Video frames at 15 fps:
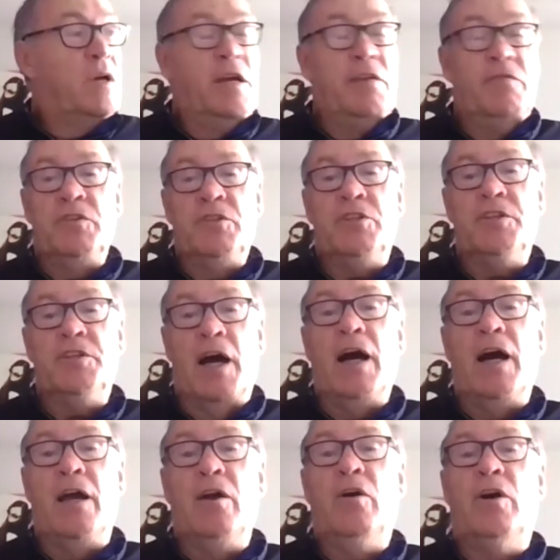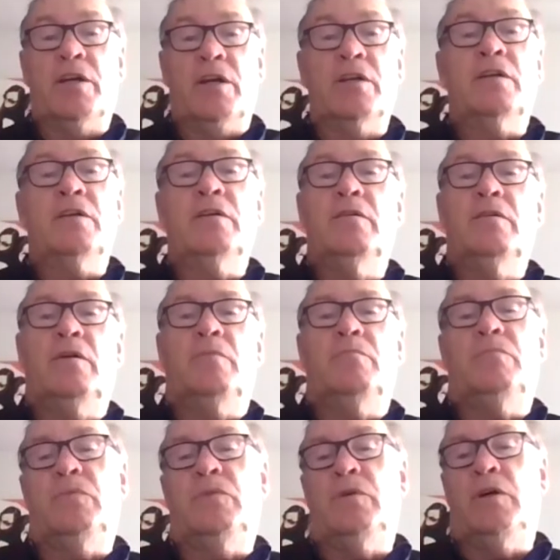even today I can
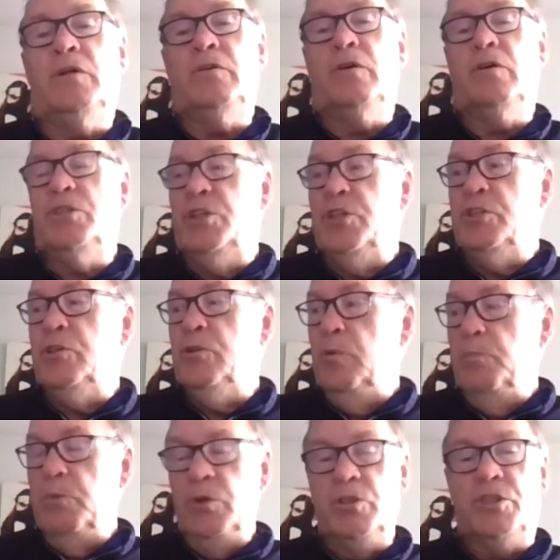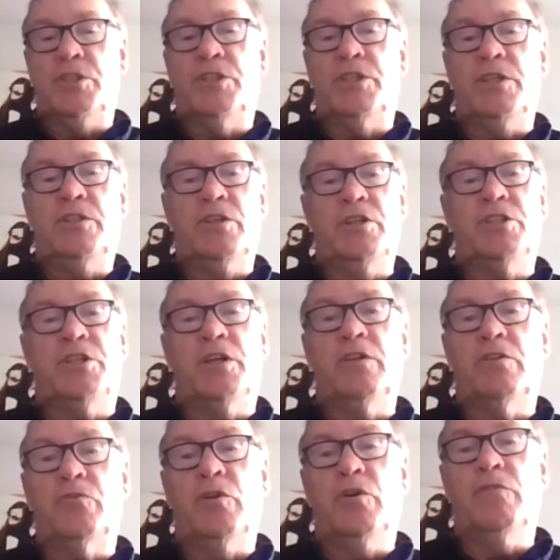I just do emergency teaching
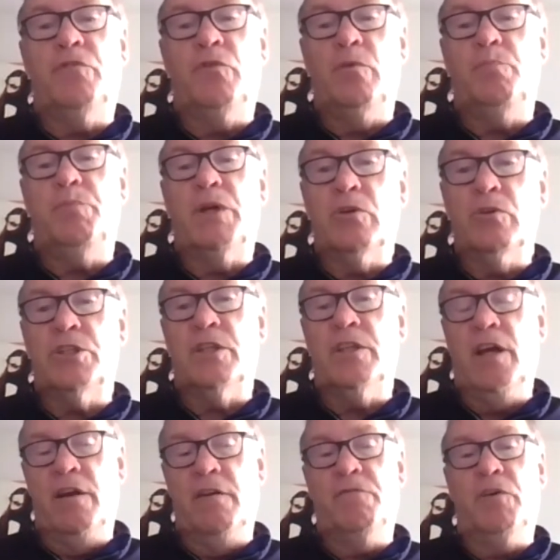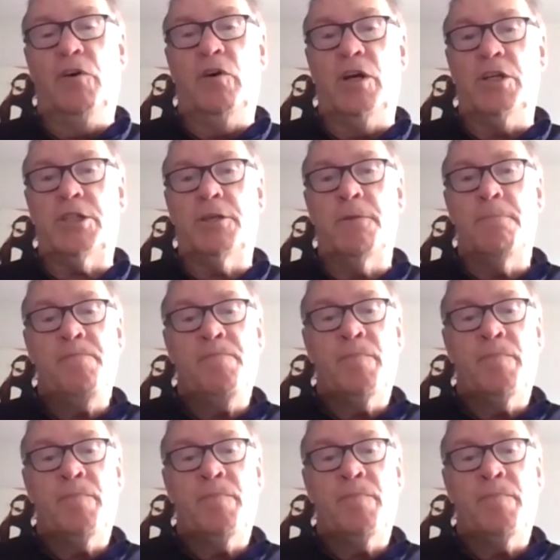3 or 4 because of that advice.